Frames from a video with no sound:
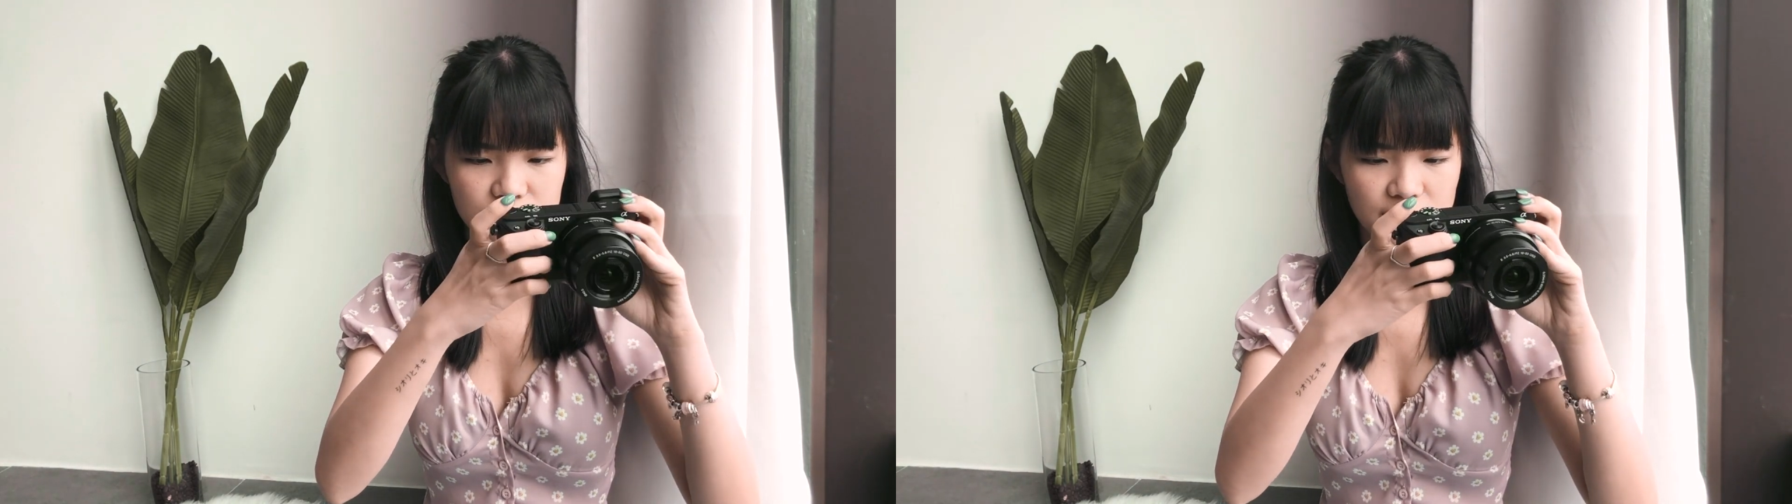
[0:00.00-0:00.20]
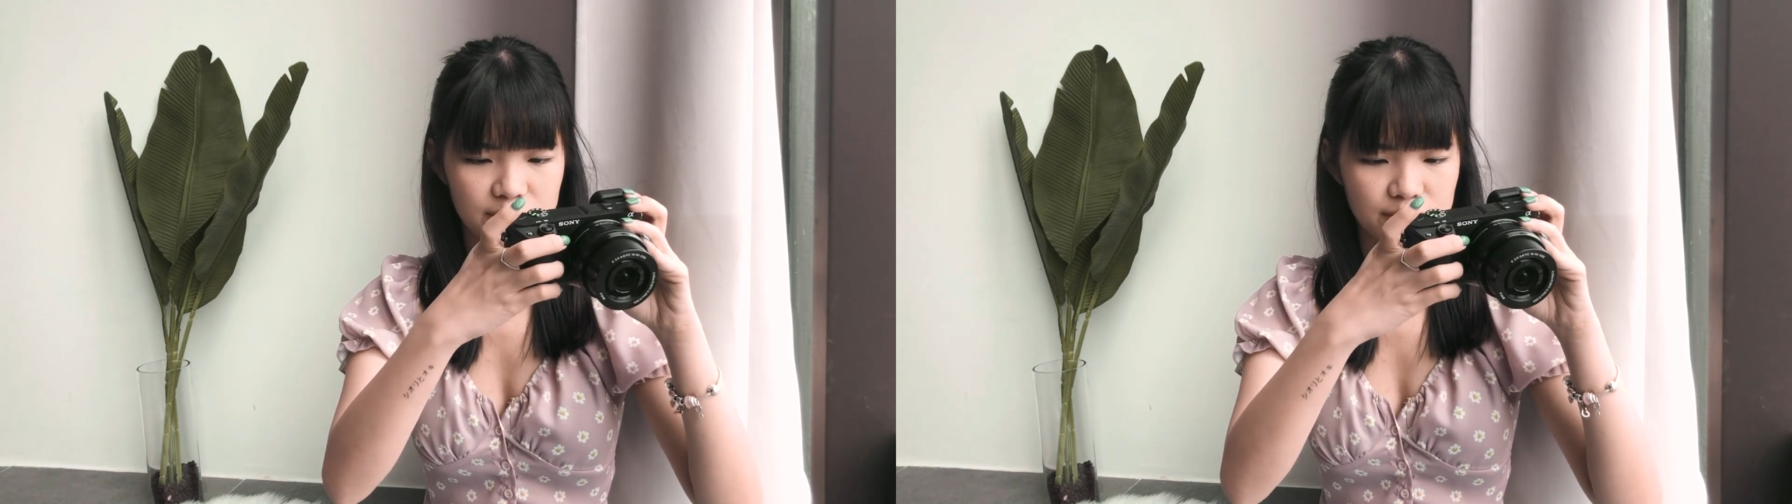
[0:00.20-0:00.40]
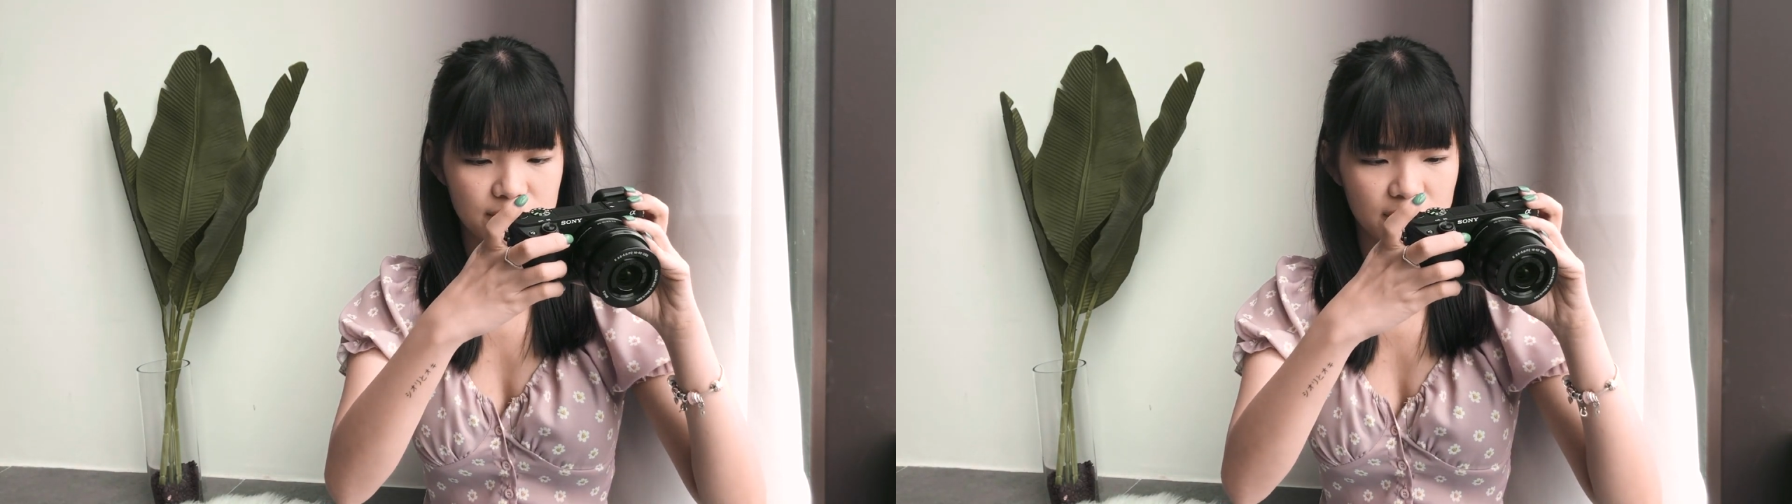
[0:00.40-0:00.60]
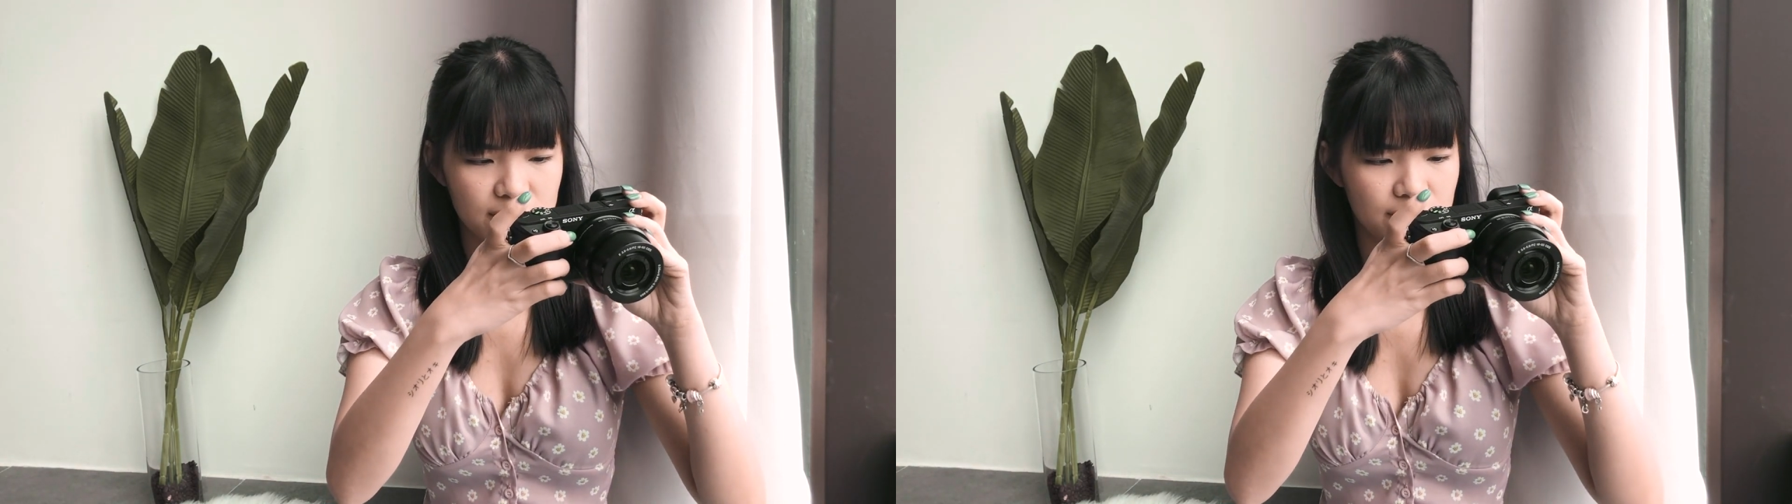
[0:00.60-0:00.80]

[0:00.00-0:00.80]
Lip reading: try to start to